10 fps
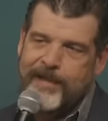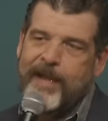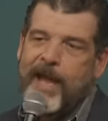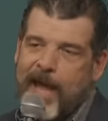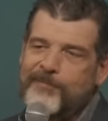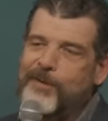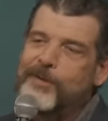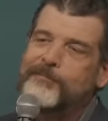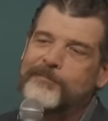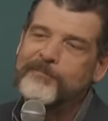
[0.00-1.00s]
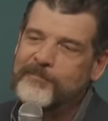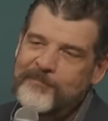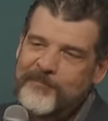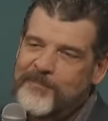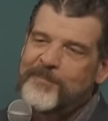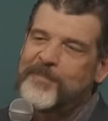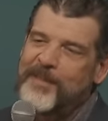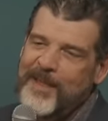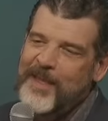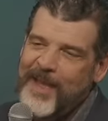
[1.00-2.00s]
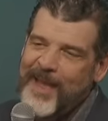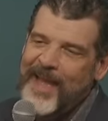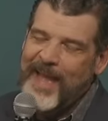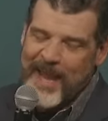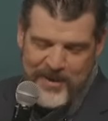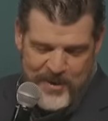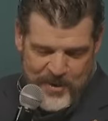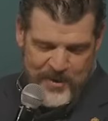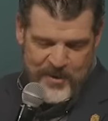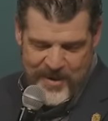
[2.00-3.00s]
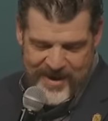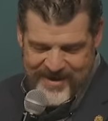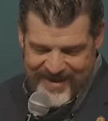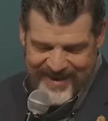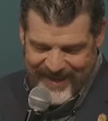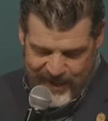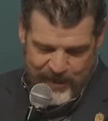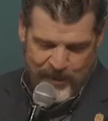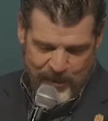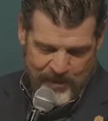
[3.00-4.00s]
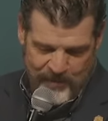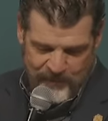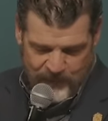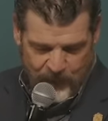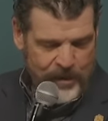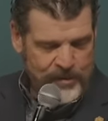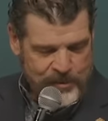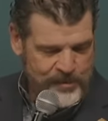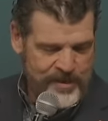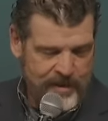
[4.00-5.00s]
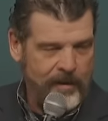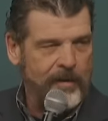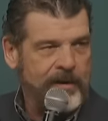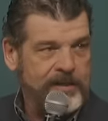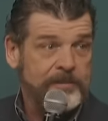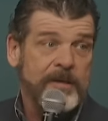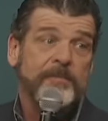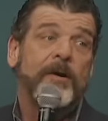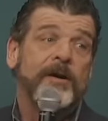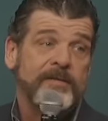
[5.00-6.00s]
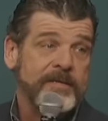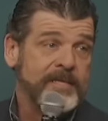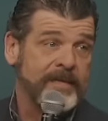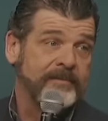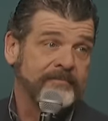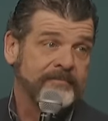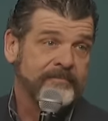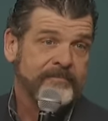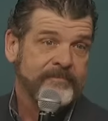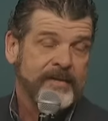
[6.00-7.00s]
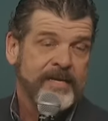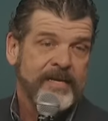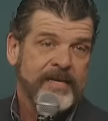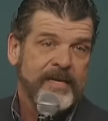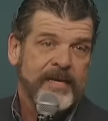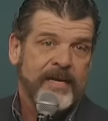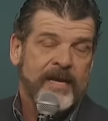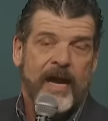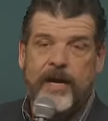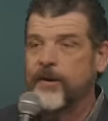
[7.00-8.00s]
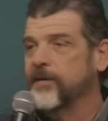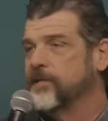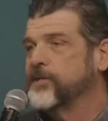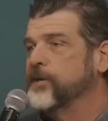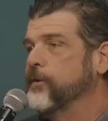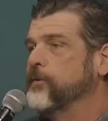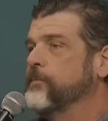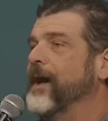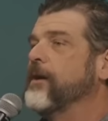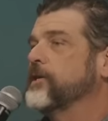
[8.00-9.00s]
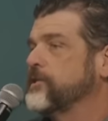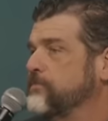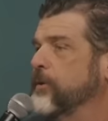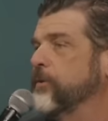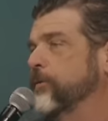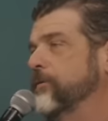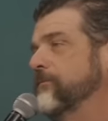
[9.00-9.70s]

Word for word: Having a new ear for a new year is a big part of this thing. I call this the year of the Malchus miracle.